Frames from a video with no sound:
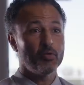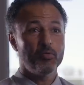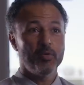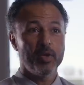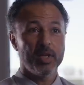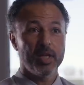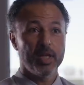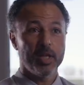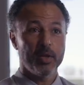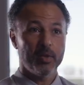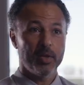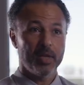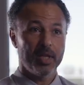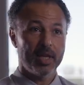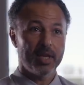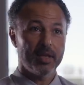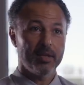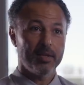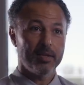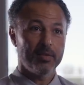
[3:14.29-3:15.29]
really you only
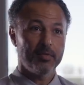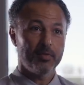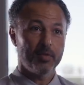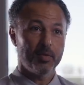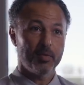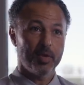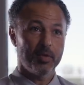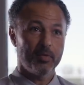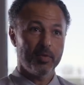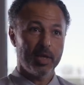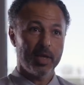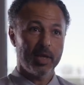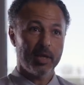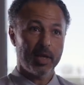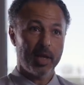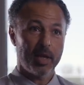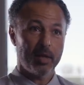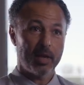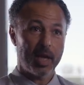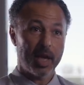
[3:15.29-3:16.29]
get this from the really
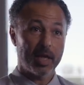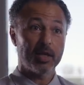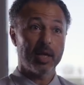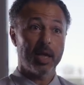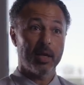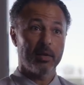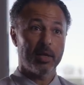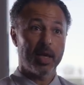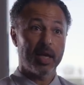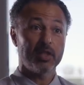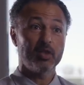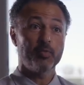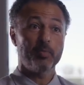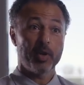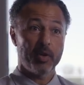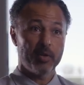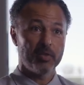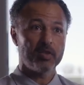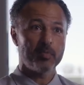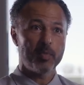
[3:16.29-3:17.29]

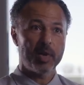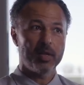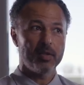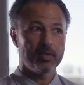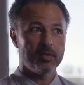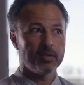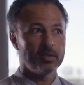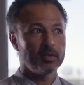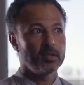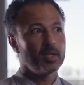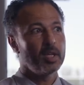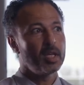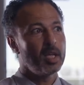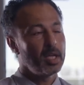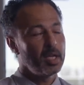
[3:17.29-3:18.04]
experienced managers.